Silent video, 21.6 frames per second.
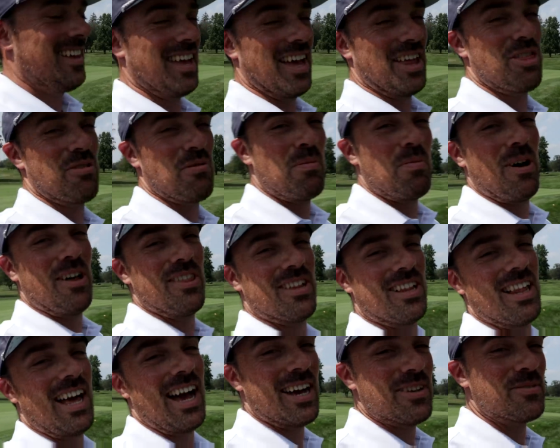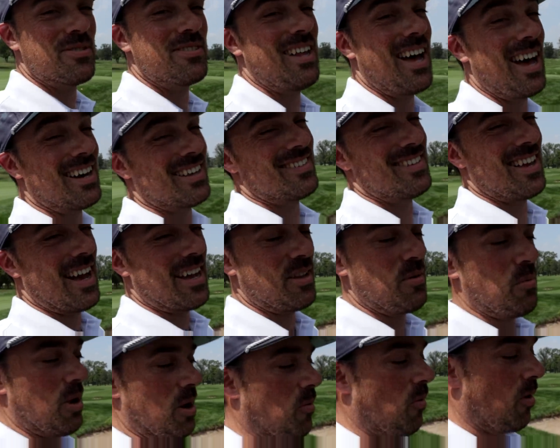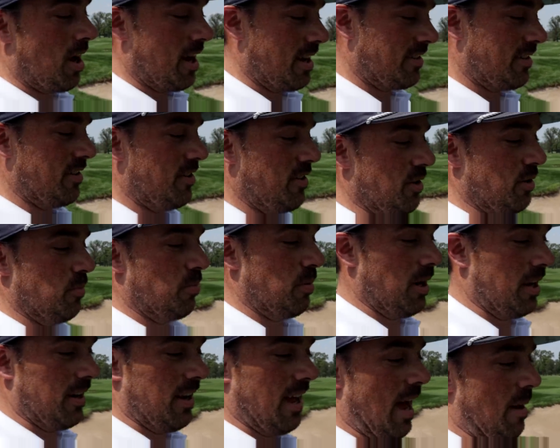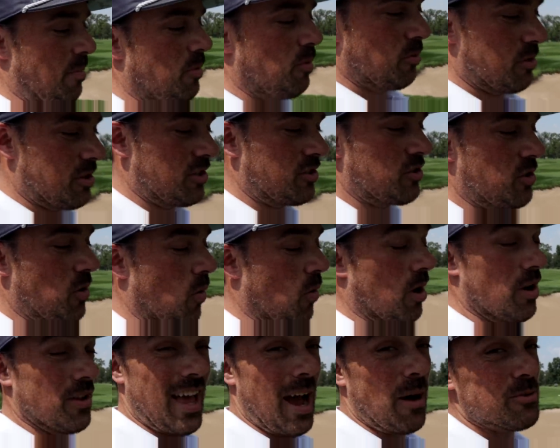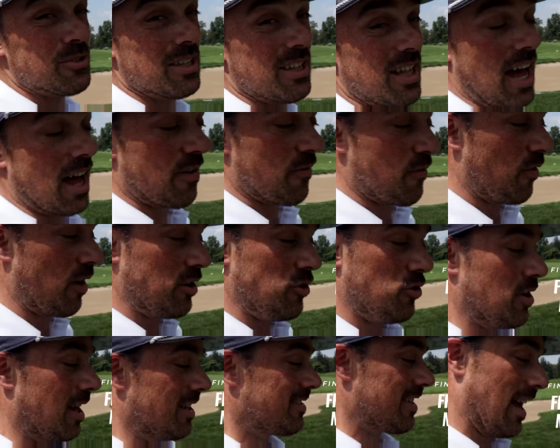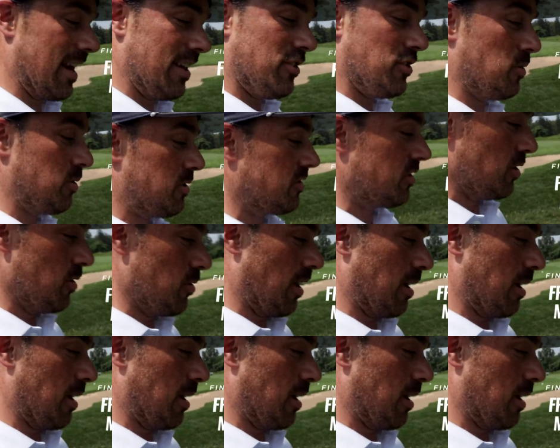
Yeah, three putt in the last was not exactly what I wanted to do, but happy with the score. That was a lot of fun. You guys got to do it too.